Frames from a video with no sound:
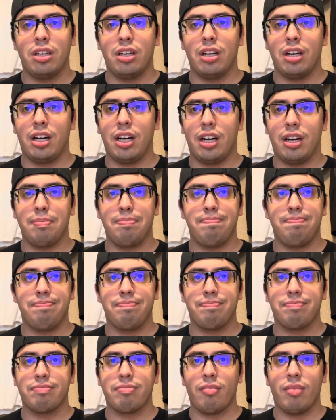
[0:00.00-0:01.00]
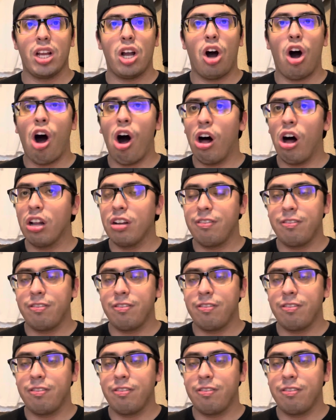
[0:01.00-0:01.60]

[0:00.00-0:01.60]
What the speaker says: All